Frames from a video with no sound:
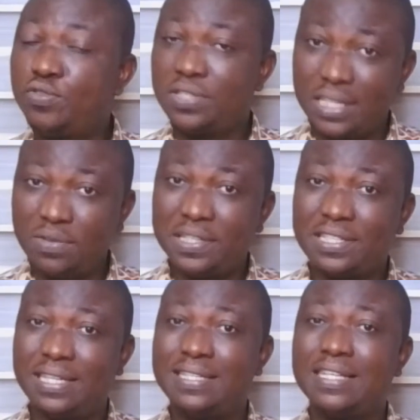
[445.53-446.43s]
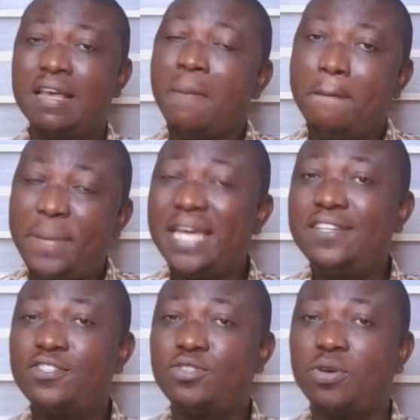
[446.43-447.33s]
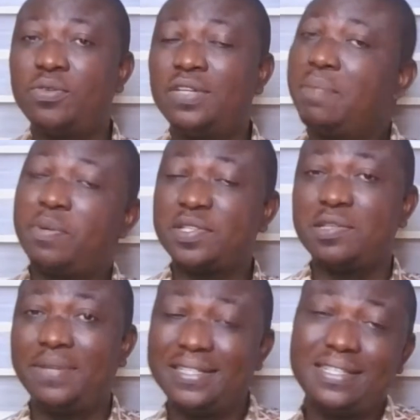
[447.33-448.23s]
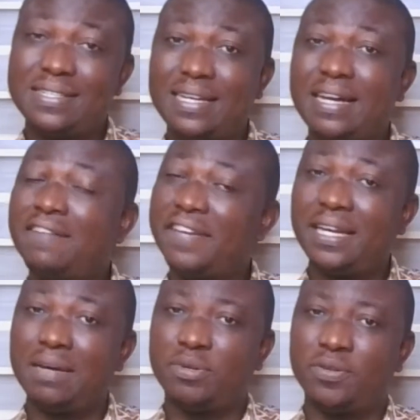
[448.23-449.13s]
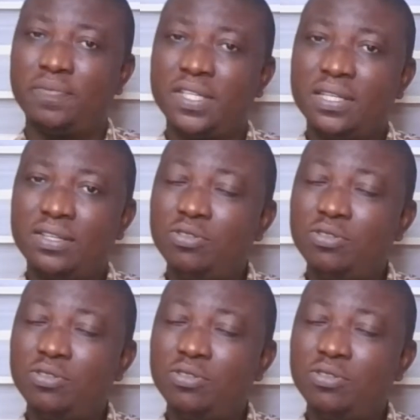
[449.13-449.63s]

to situations based on the possibilities that are available.